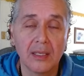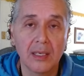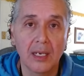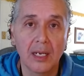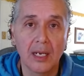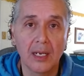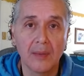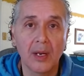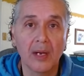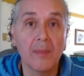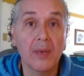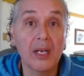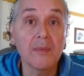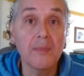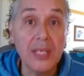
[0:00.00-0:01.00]

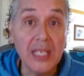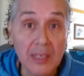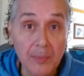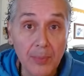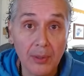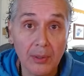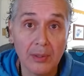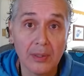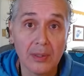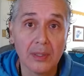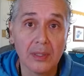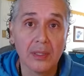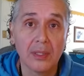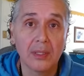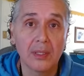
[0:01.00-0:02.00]
among people,
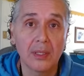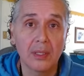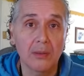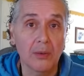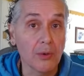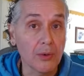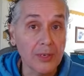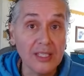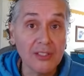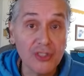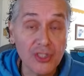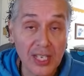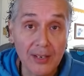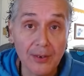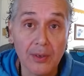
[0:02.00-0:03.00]
or in
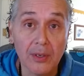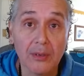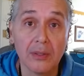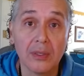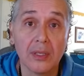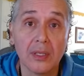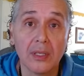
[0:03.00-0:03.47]
general,